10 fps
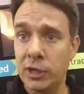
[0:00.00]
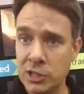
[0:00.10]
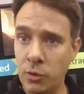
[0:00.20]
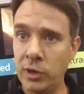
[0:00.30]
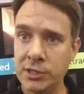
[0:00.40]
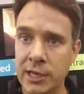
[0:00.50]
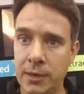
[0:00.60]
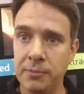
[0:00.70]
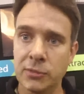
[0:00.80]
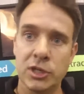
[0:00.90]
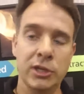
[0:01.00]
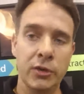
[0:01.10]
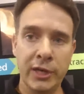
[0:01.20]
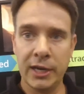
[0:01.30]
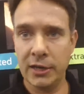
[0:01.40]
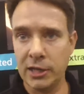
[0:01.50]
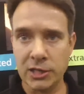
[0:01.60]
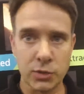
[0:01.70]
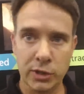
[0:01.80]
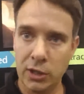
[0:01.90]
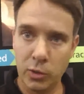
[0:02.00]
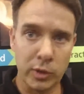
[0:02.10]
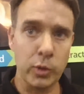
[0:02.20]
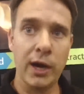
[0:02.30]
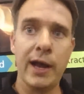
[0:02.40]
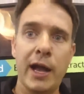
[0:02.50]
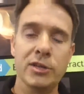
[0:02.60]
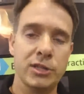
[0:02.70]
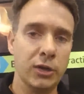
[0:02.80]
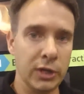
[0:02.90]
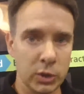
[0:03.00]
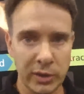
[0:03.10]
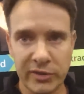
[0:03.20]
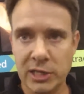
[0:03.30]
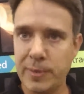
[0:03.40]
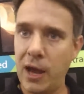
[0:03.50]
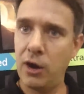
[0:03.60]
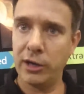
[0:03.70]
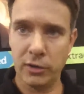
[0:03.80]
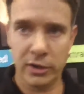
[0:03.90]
runs on 110. So you don't need an industrial warehouse. You don't need three-phase power.